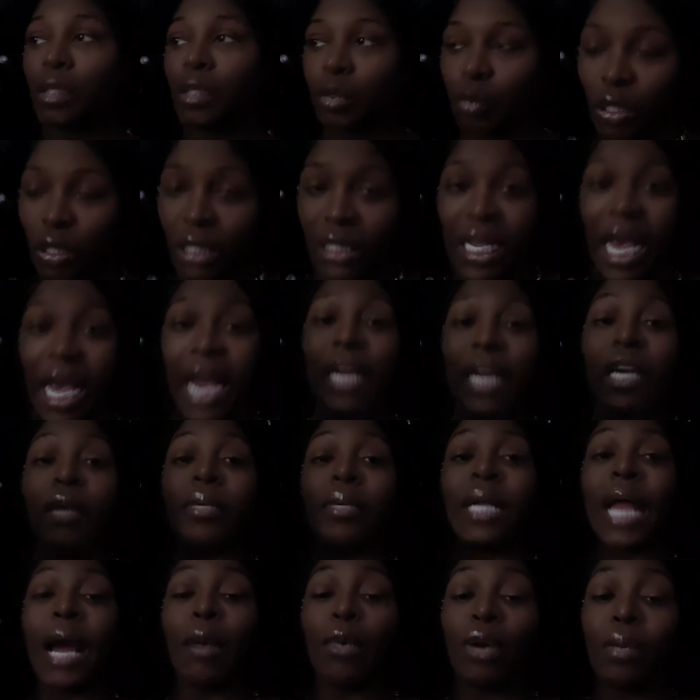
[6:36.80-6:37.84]
We take them
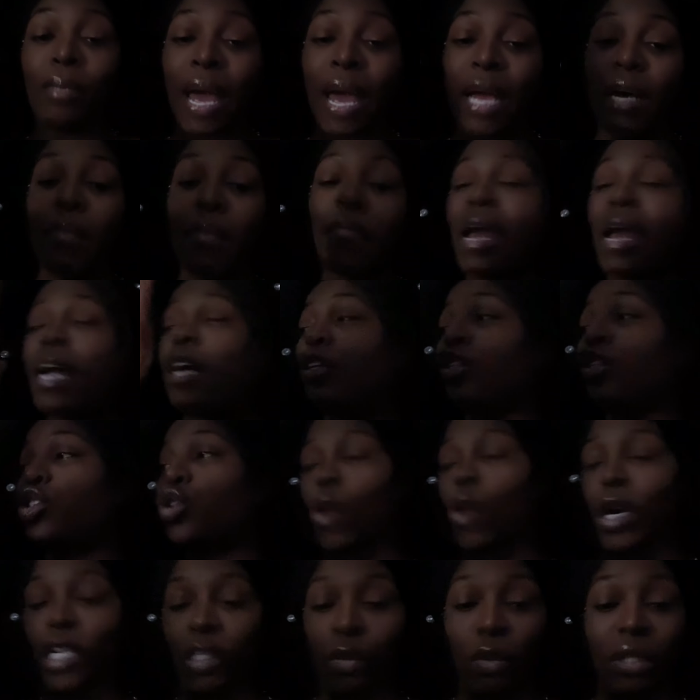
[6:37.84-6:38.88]
that we make them make a
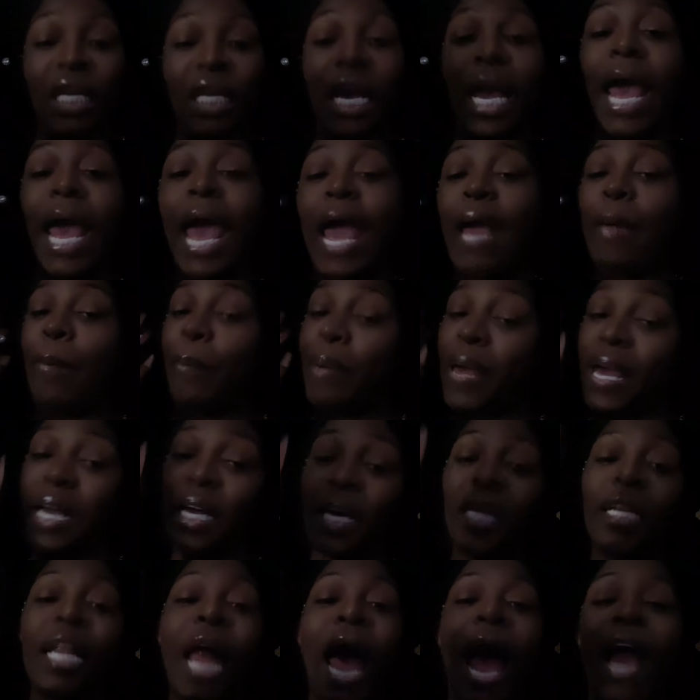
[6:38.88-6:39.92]
choice. We say, hey, pick
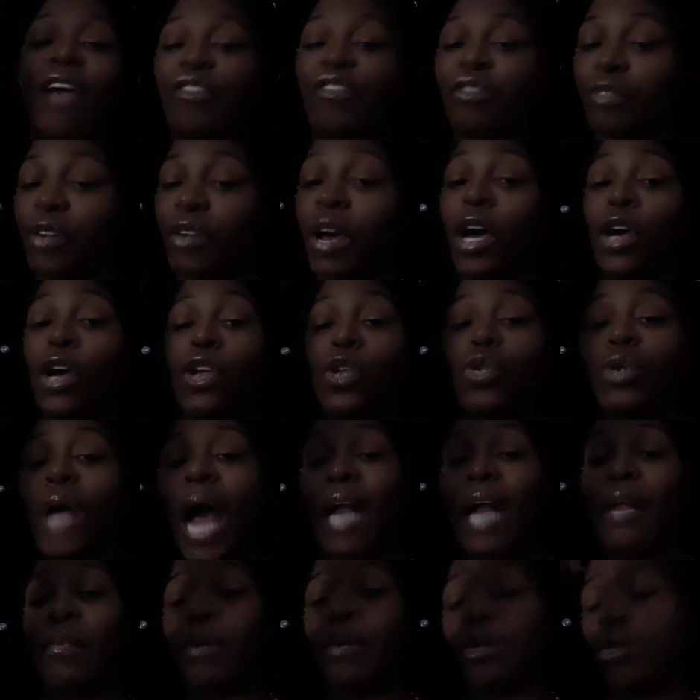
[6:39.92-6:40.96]
a life. You
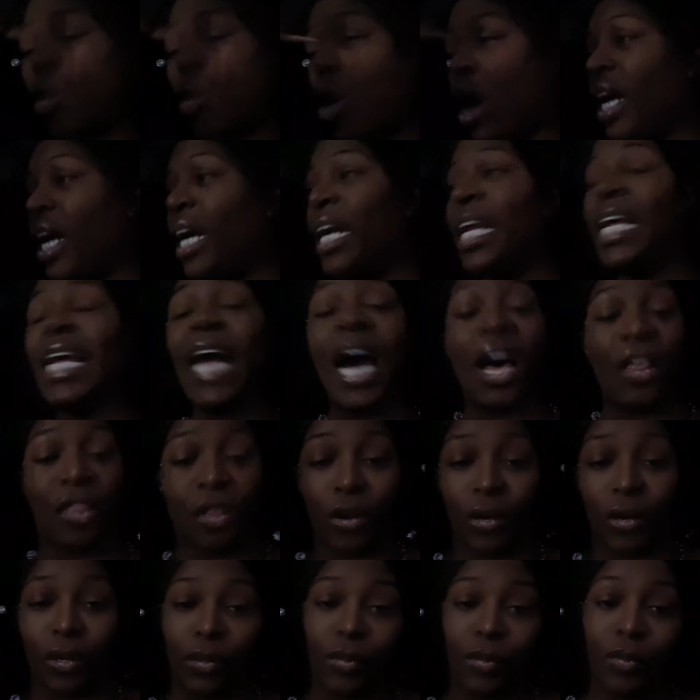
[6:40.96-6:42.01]
got to be one or the other.